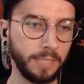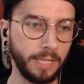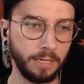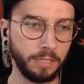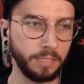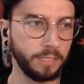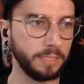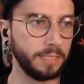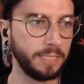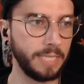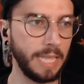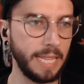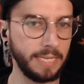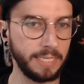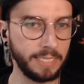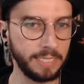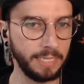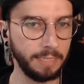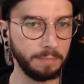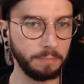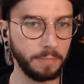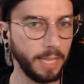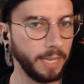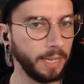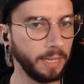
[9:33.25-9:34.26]
They they
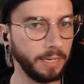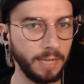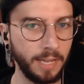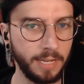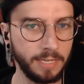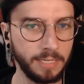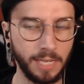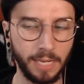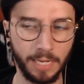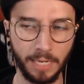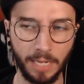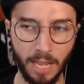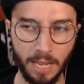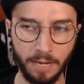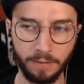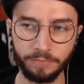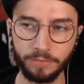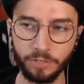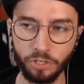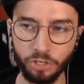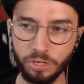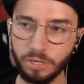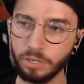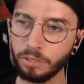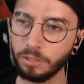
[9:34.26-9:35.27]
seem like a nice, like, kind
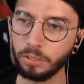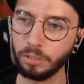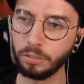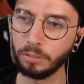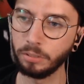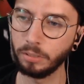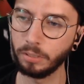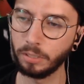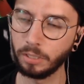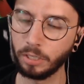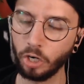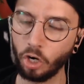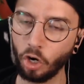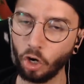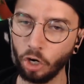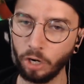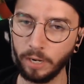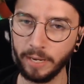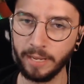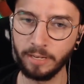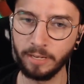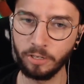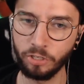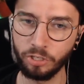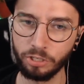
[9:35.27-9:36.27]
of
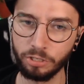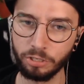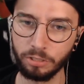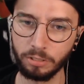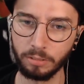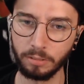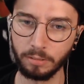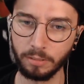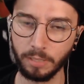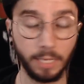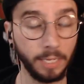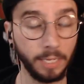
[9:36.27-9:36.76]
chill-er-ish.